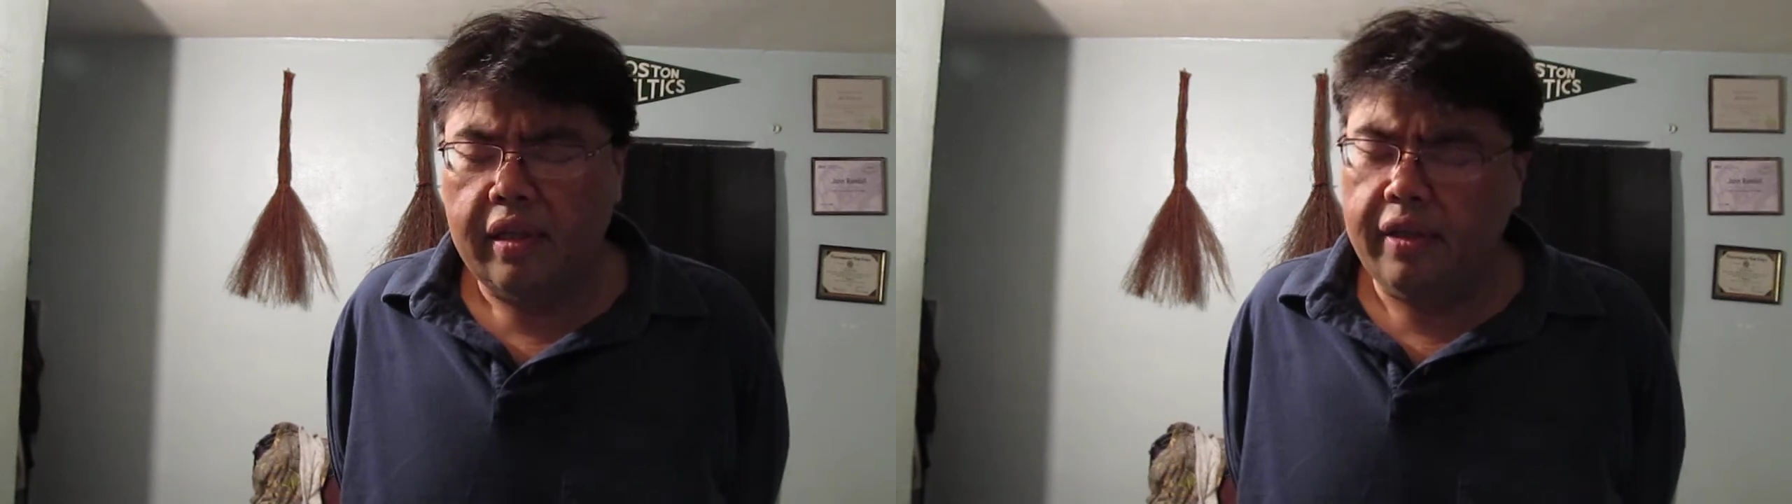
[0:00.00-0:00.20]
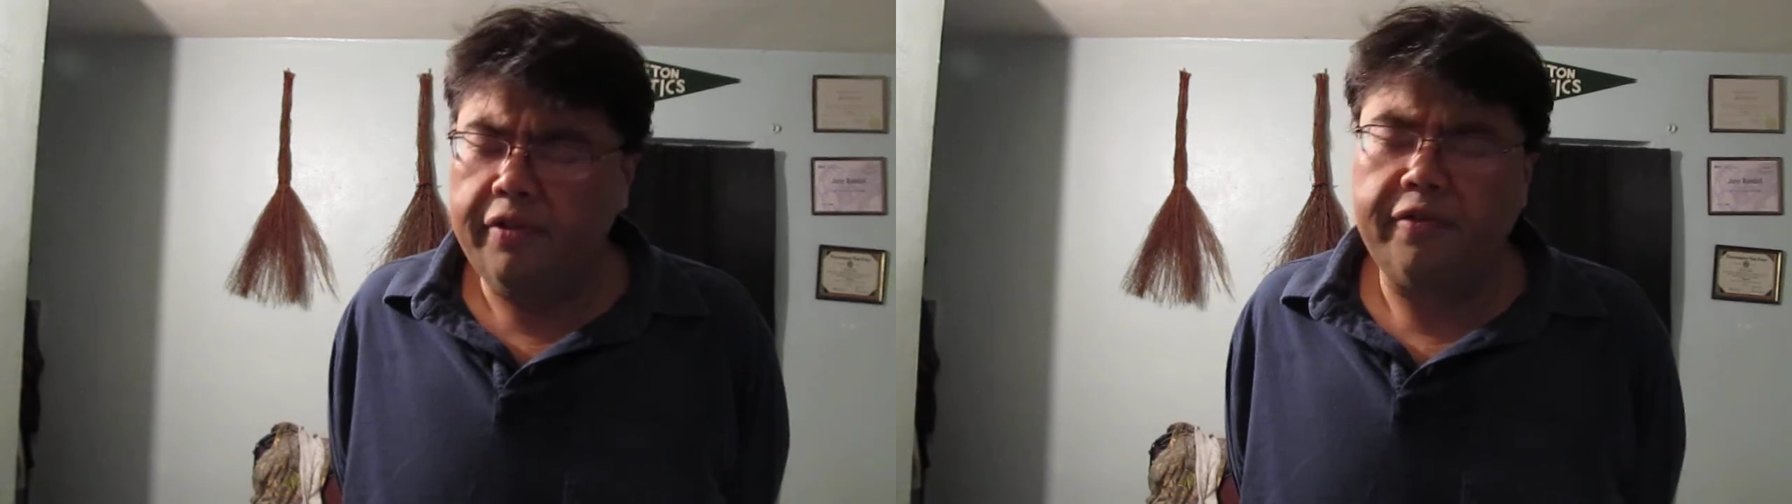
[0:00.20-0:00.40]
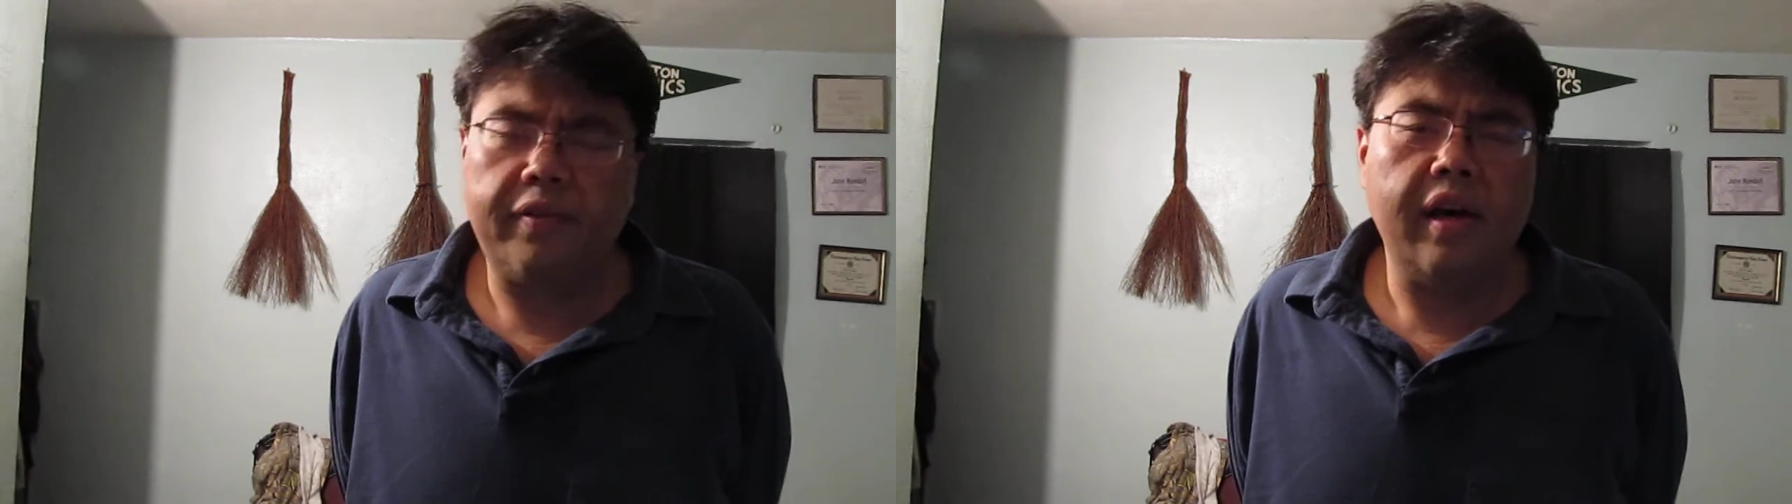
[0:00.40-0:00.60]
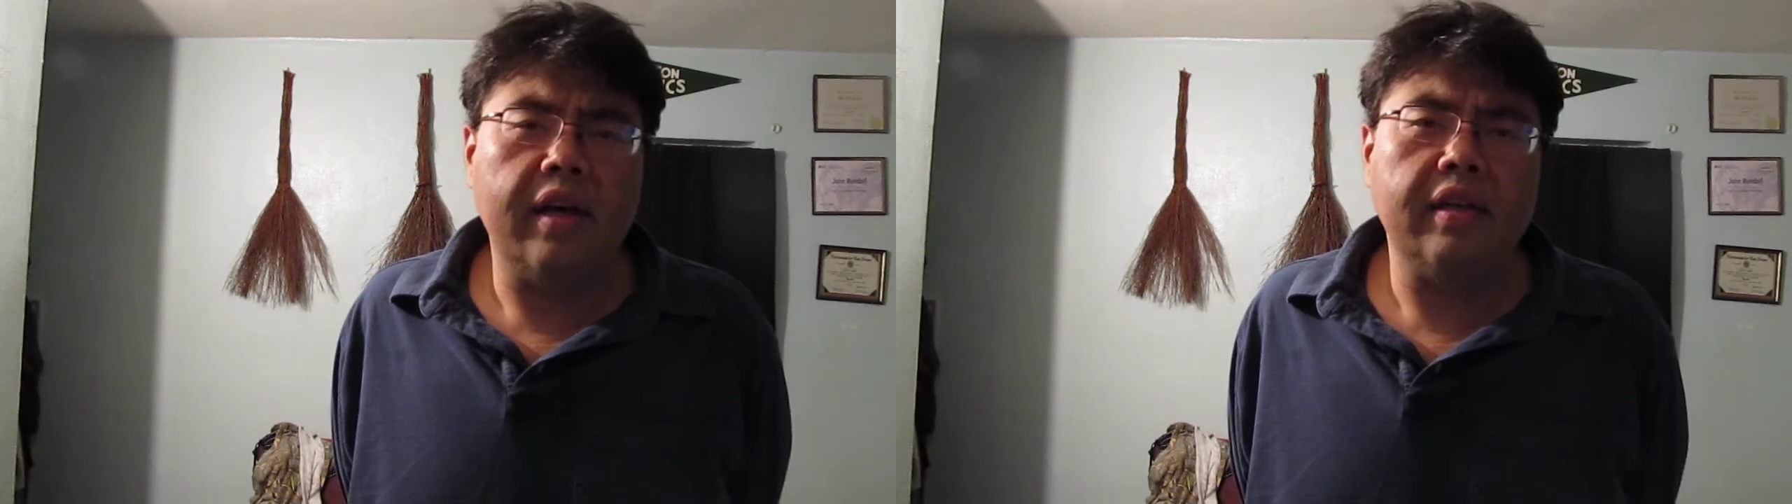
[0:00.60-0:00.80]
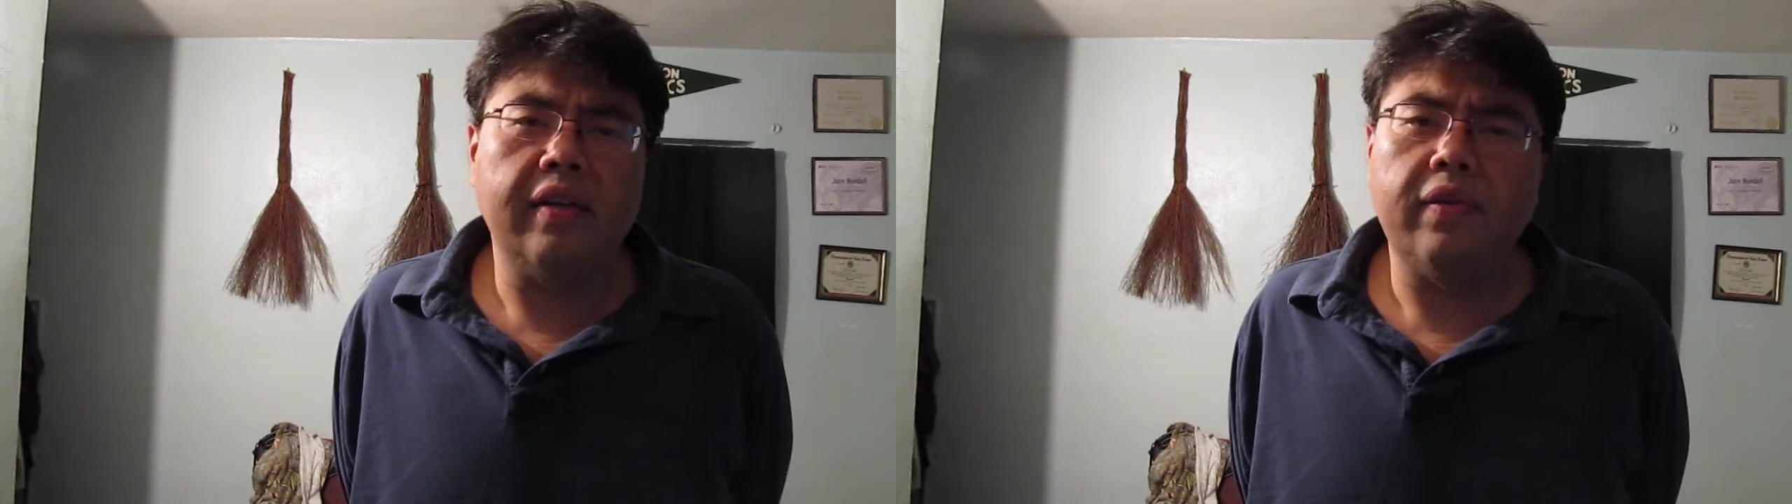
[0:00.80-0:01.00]
if
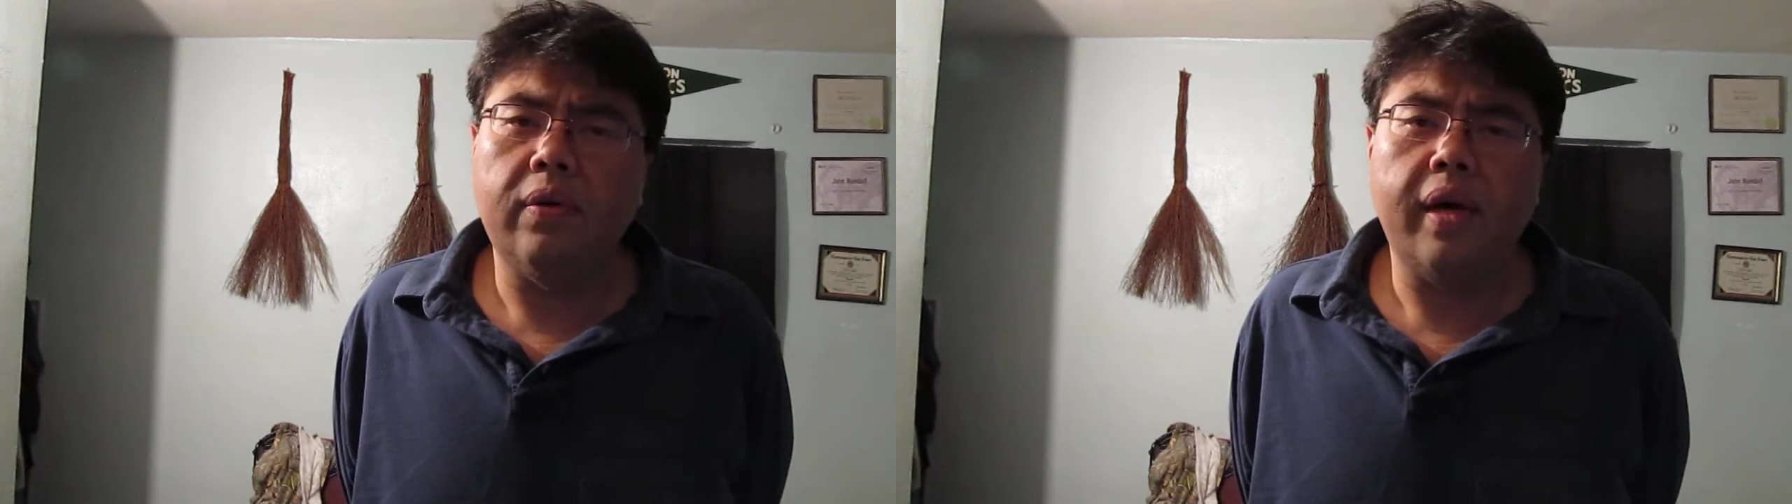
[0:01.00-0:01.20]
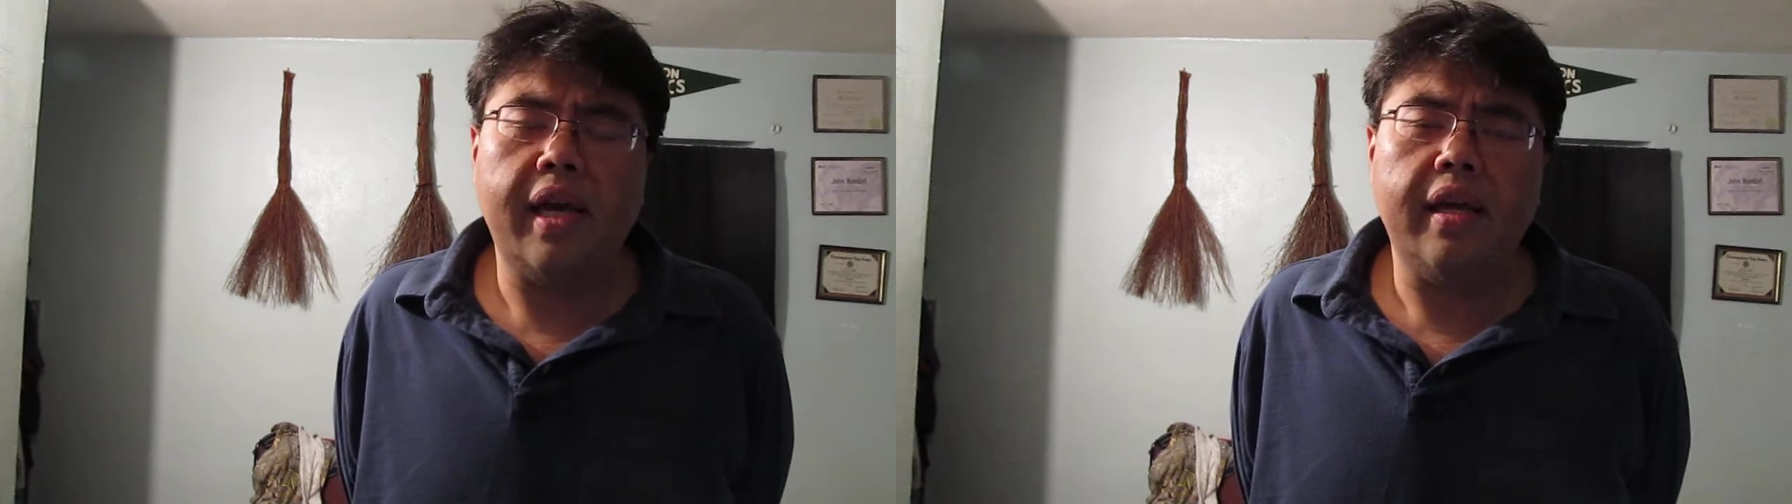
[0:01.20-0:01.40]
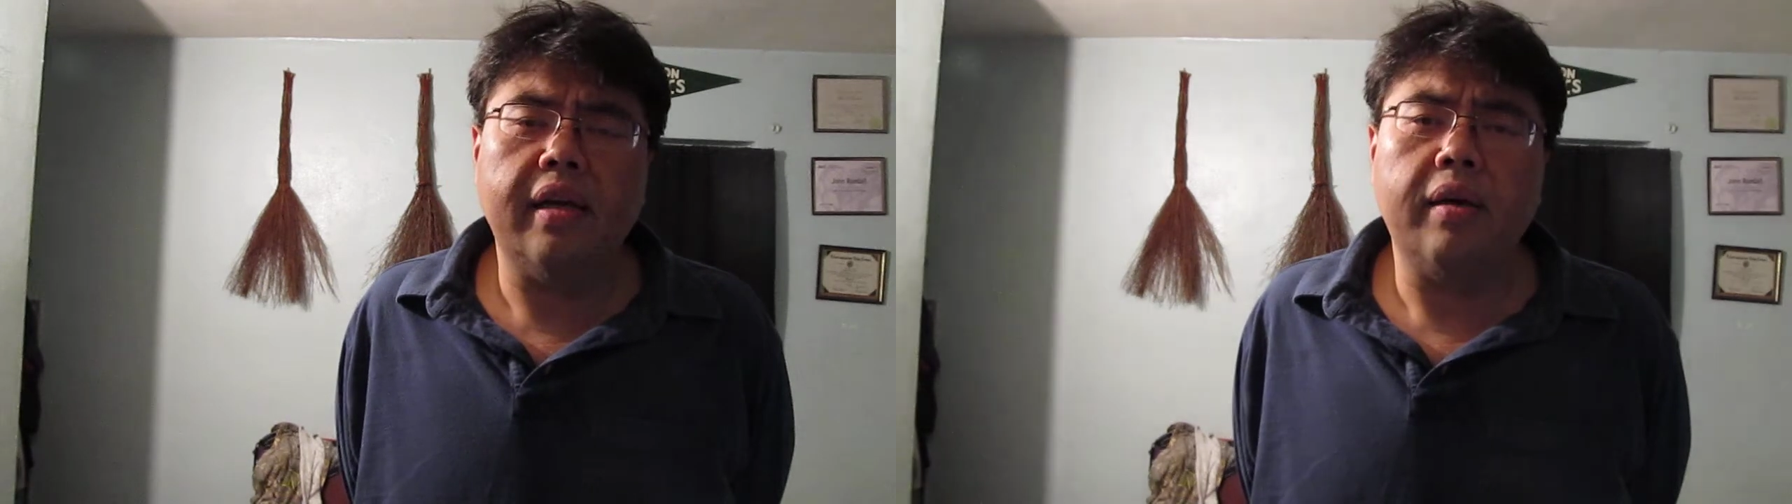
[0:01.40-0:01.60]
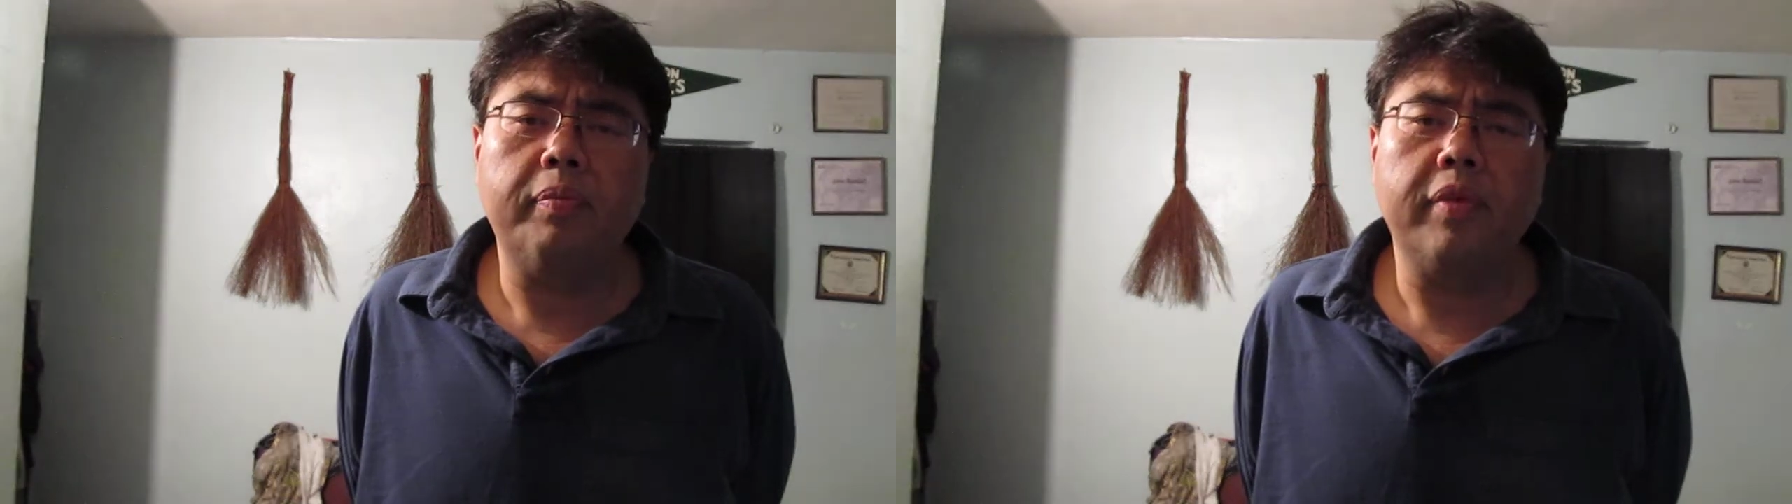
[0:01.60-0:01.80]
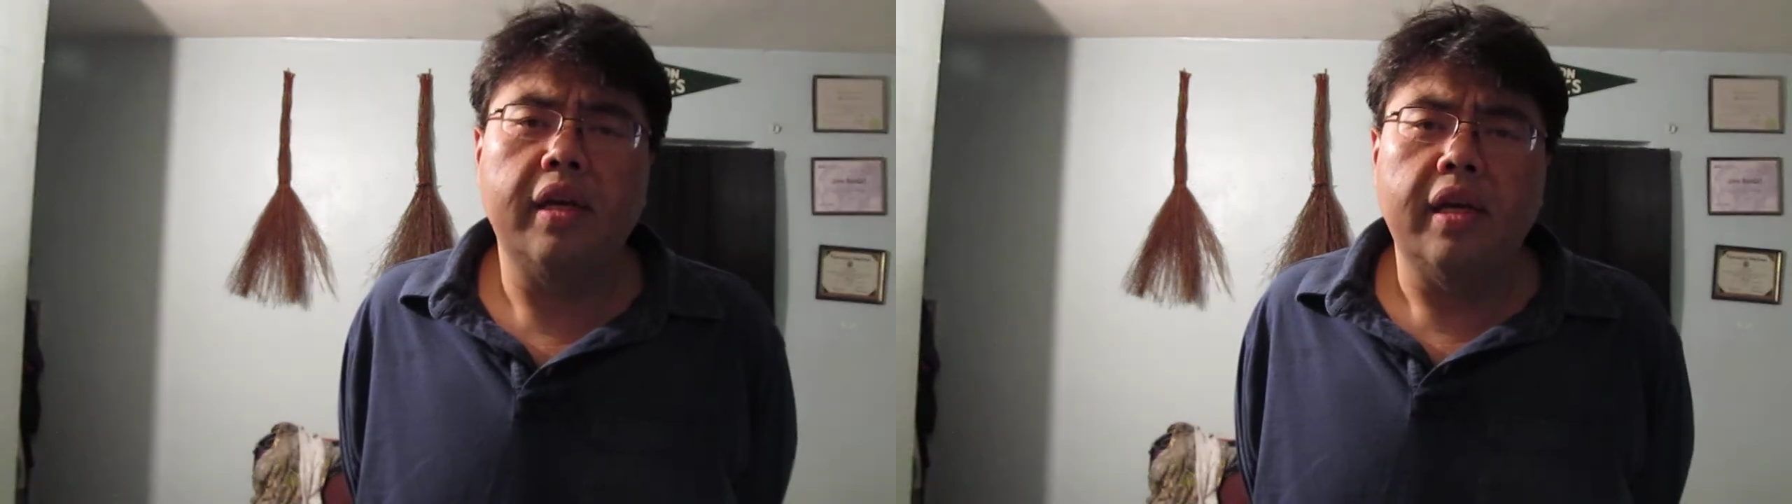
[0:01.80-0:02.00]
I never wake up